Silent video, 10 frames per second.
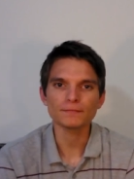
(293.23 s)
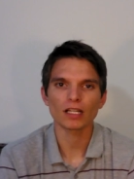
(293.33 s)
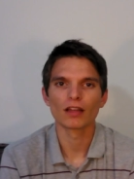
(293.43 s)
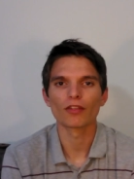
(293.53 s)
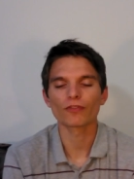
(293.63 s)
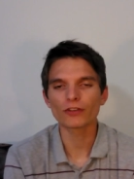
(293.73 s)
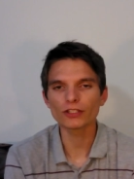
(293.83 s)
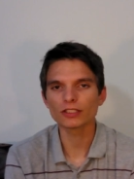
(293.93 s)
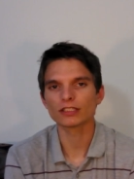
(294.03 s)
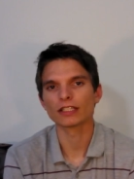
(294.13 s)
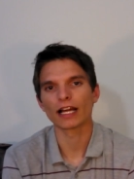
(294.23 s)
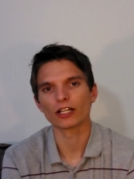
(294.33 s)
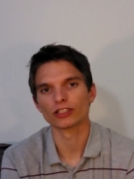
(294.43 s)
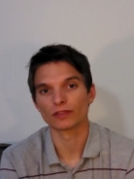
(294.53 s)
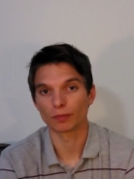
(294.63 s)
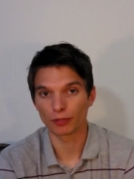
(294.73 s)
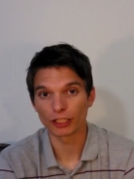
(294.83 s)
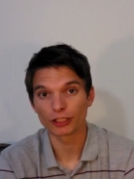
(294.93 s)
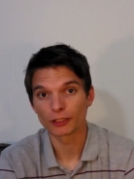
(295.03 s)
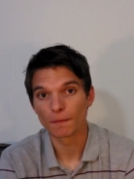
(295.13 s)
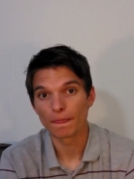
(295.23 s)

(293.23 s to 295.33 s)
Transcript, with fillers: And the first is the analogy of a bridge.